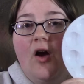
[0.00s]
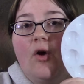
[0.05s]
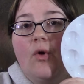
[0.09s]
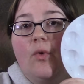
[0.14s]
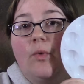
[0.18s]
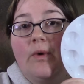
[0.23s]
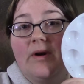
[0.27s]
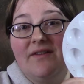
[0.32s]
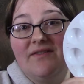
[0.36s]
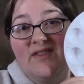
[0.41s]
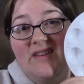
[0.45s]

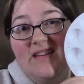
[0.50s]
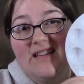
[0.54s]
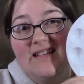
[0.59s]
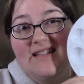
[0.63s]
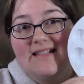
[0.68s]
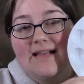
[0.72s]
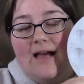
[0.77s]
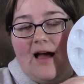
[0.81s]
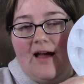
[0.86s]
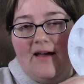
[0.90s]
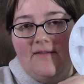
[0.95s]
One of these
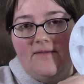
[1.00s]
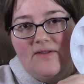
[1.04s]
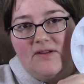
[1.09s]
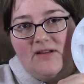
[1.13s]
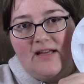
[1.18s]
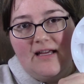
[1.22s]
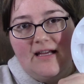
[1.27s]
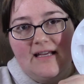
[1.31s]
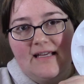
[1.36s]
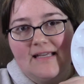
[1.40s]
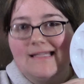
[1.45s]
I feel
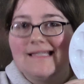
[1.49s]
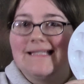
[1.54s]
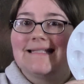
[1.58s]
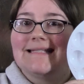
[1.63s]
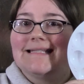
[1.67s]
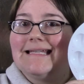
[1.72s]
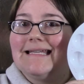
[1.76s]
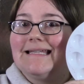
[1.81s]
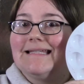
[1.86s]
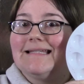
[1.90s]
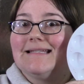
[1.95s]
like is
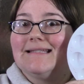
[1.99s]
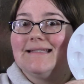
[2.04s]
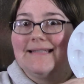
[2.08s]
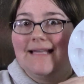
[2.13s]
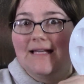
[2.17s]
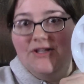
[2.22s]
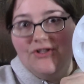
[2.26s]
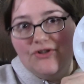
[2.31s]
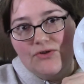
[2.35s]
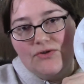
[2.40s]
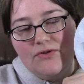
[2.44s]

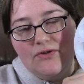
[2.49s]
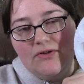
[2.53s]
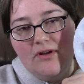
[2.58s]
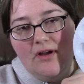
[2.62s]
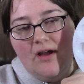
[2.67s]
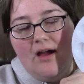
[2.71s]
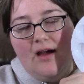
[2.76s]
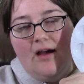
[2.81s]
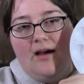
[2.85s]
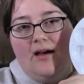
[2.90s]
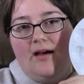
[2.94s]
essential.
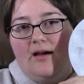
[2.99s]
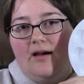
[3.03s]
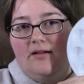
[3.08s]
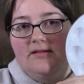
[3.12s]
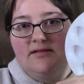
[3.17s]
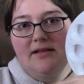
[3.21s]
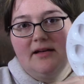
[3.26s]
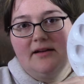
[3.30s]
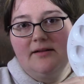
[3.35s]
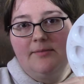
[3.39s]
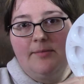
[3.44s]
I'll
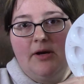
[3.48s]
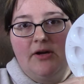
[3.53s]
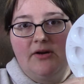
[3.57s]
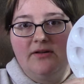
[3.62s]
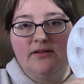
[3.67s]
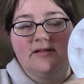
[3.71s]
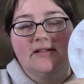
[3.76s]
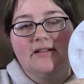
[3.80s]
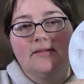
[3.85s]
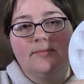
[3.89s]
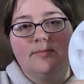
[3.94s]
talk about it a
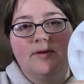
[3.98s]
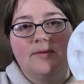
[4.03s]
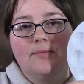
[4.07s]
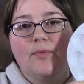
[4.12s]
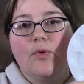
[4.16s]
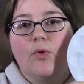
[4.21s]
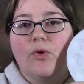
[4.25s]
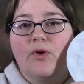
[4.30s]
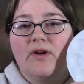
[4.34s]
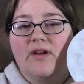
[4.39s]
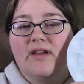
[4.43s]
little bit
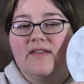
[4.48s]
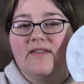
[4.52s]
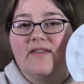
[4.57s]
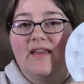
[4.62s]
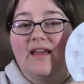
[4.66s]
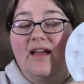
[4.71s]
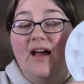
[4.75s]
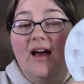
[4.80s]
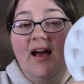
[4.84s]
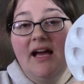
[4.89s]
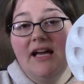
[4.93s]
more in the
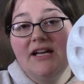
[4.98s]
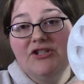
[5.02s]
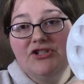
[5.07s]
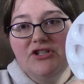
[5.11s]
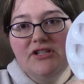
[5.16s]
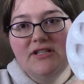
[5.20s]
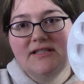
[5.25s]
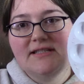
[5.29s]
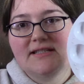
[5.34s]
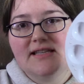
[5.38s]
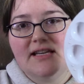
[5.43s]

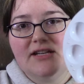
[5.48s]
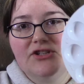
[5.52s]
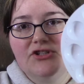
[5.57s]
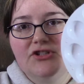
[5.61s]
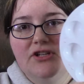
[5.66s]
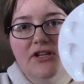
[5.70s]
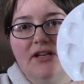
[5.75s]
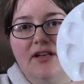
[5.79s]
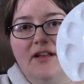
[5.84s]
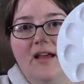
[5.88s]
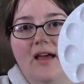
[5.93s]
hygiene
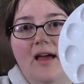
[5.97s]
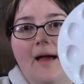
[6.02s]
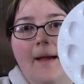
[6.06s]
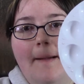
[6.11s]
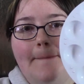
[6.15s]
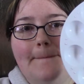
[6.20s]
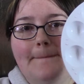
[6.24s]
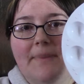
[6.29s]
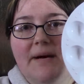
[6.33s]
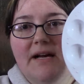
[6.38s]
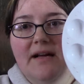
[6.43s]
section,
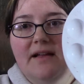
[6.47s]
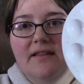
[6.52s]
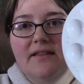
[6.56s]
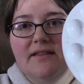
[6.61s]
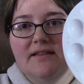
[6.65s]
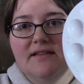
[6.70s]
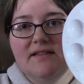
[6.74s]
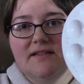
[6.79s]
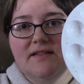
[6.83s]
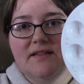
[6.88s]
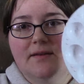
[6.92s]
but
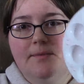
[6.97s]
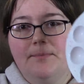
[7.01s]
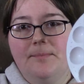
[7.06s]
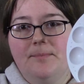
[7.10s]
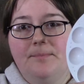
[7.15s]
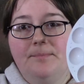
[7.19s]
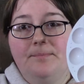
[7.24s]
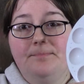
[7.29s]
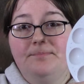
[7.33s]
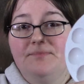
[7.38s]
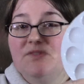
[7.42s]
this
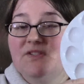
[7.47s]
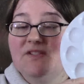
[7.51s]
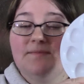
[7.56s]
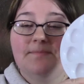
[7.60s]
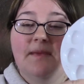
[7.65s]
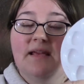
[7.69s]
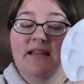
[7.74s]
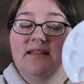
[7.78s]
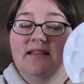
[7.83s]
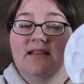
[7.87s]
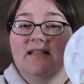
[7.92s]
just
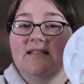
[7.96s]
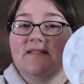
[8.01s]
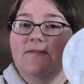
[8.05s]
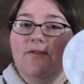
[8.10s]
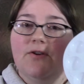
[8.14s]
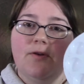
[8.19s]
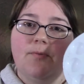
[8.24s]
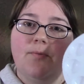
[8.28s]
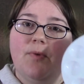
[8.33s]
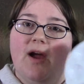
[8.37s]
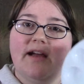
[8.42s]
made things
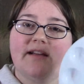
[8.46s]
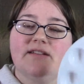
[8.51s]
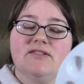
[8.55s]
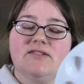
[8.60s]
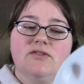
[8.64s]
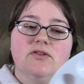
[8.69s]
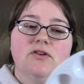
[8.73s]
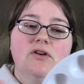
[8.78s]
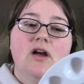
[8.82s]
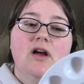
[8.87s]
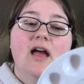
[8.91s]
very
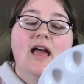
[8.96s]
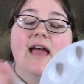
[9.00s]
practical.